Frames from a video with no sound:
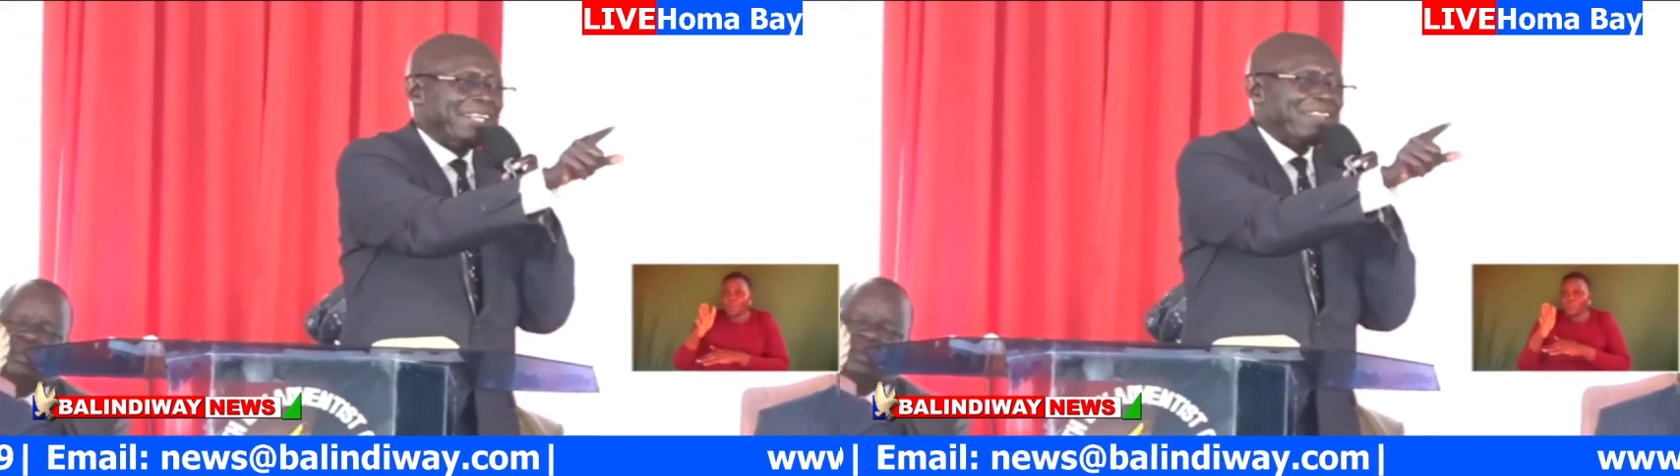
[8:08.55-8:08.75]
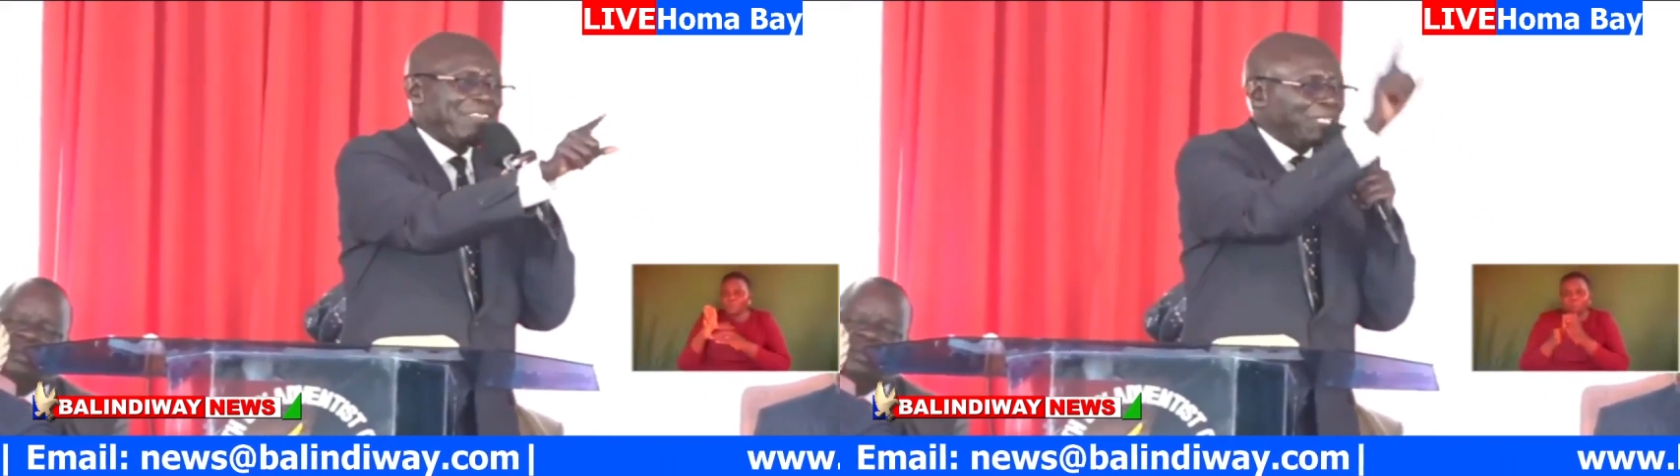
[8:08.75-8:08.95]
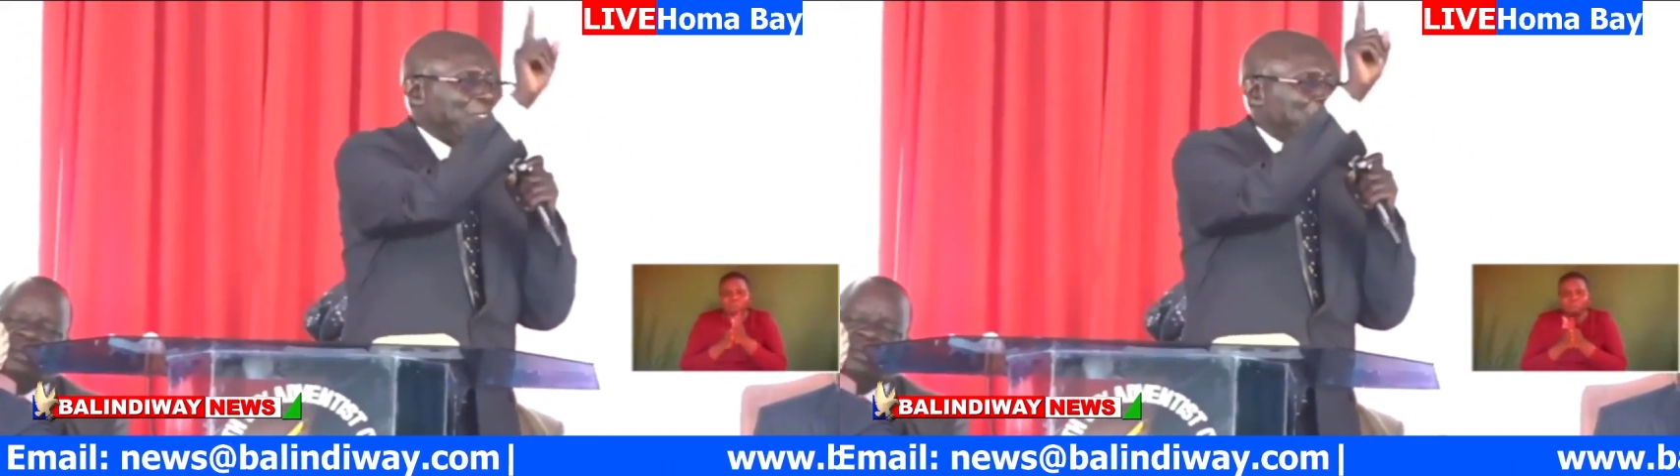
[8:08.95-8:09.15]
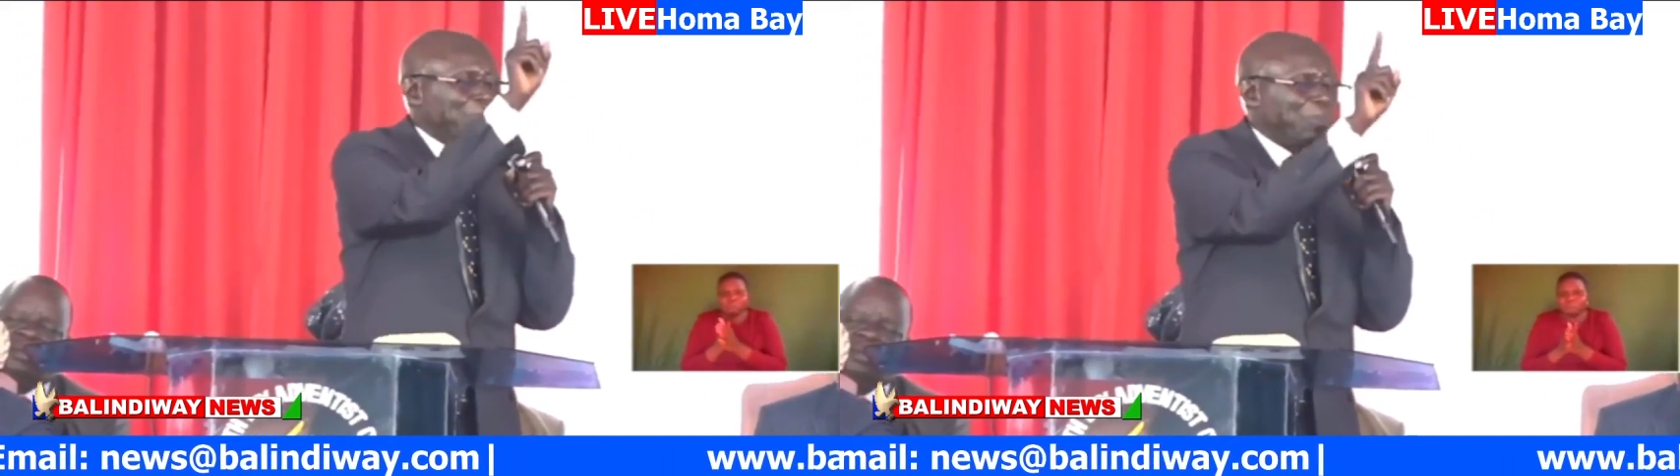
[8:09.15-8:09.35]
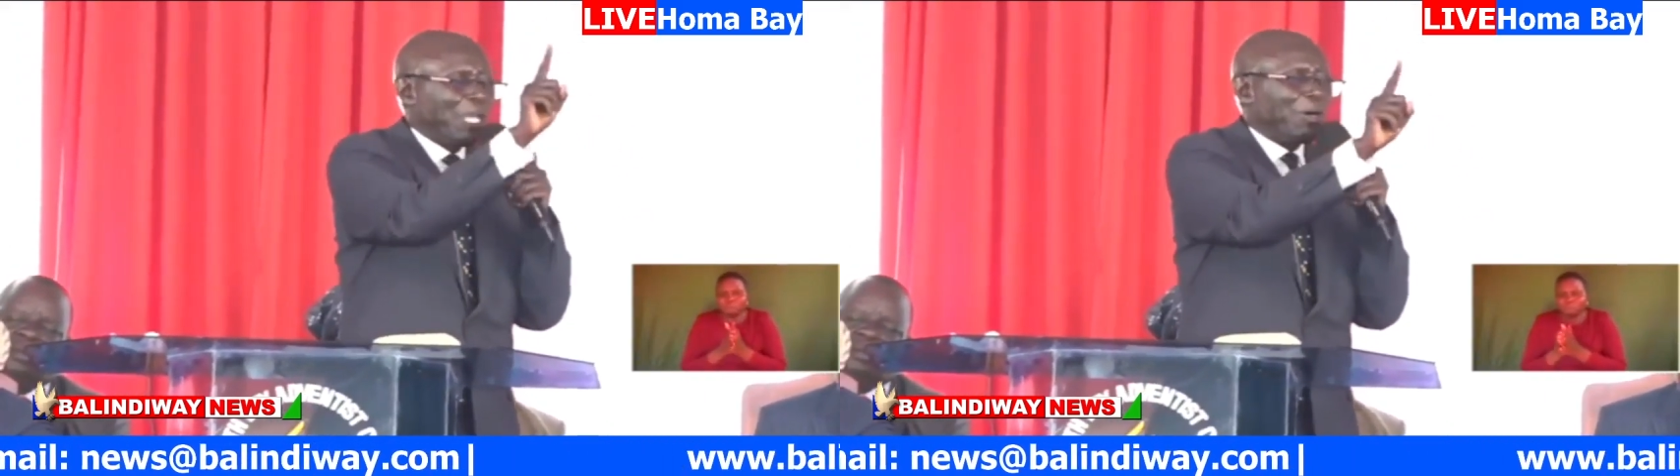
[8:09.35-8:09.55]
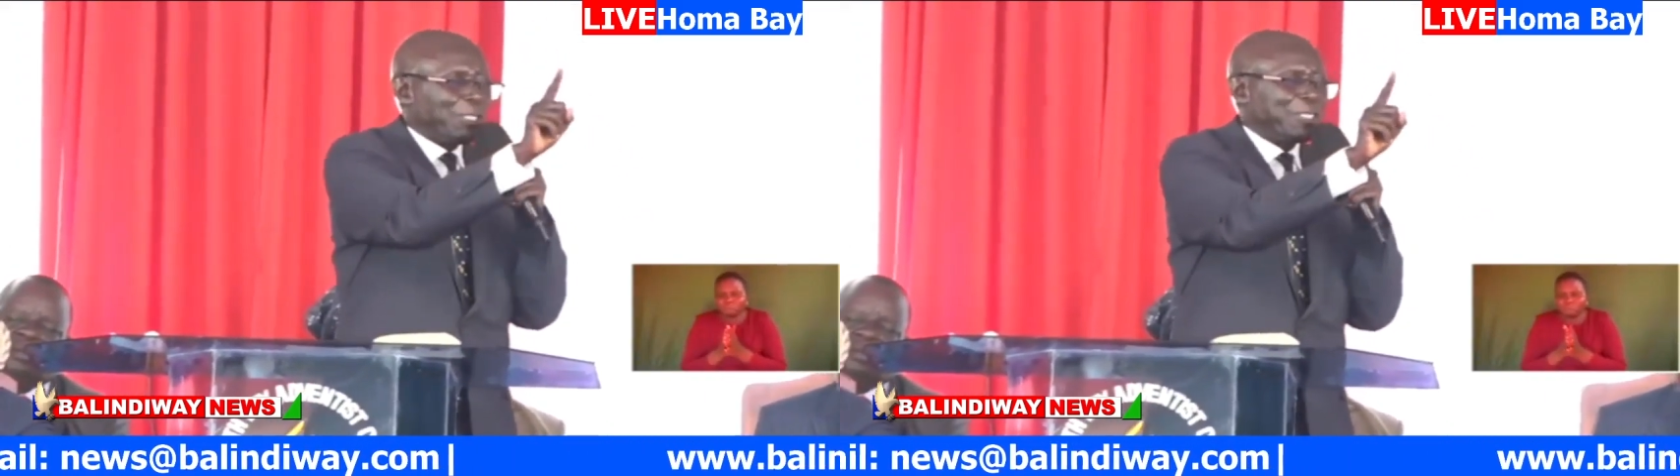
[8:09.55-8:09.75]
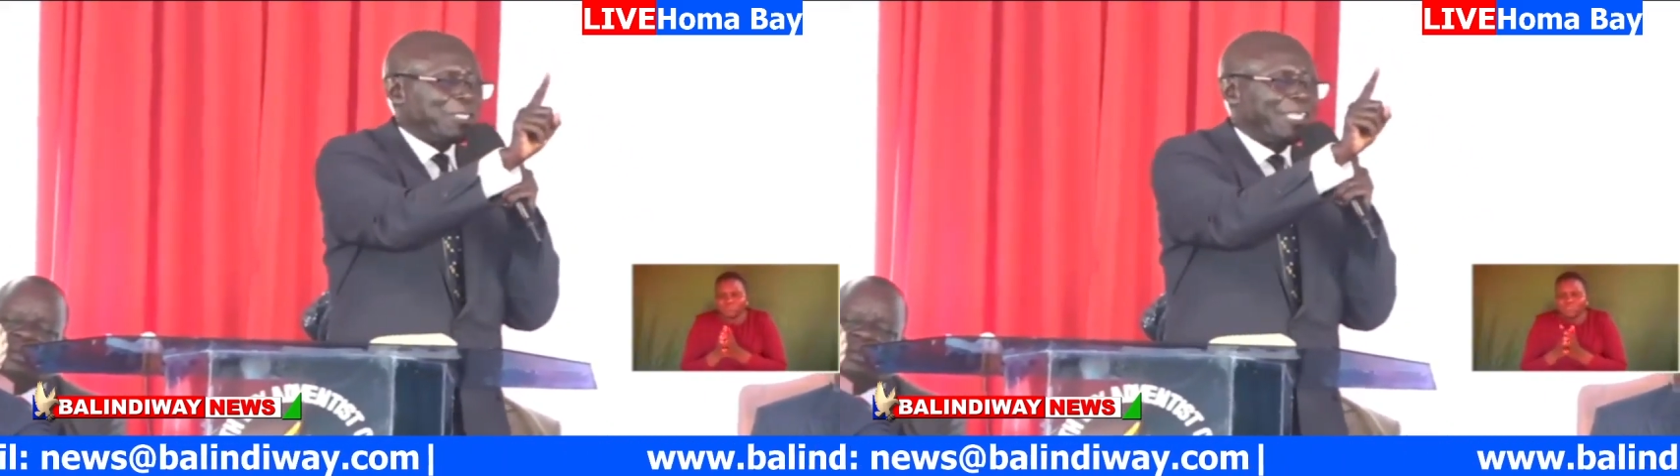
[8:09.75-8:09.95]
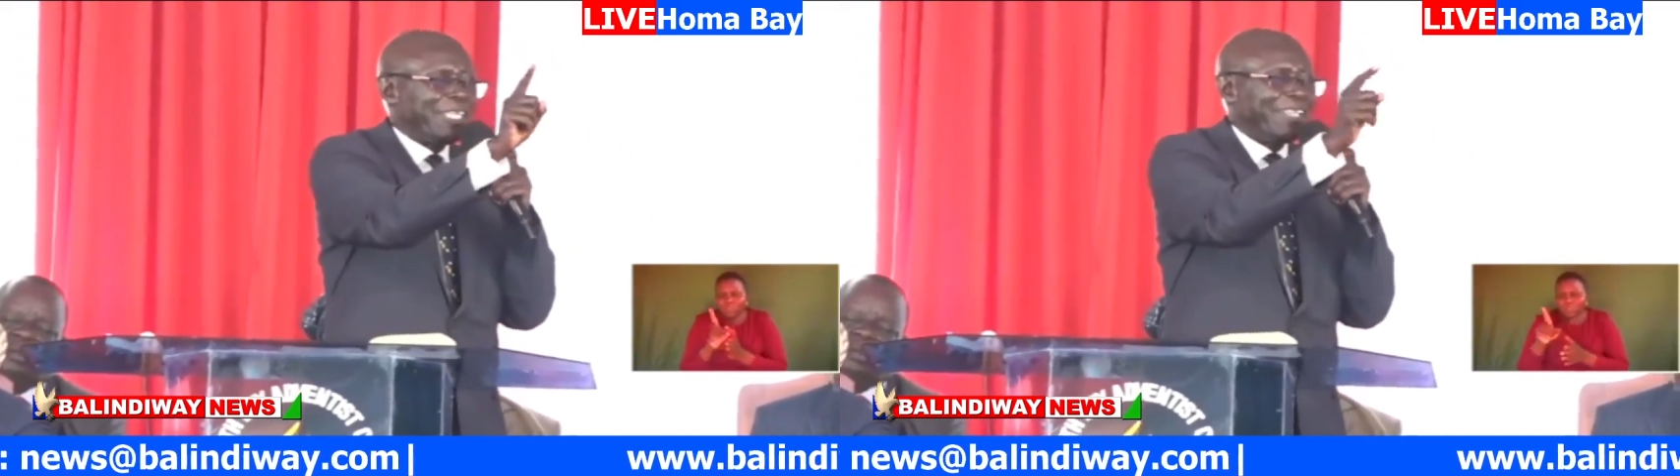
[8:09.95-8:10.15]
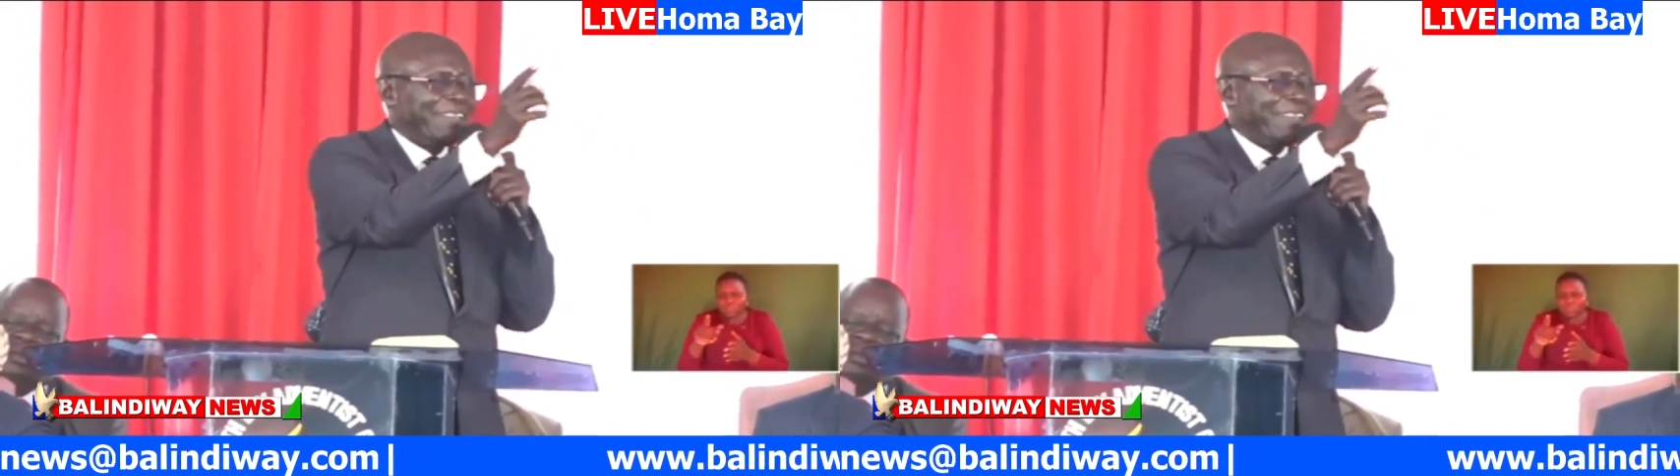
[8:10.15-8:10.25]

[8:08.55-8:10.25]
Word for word: that you should be lost. The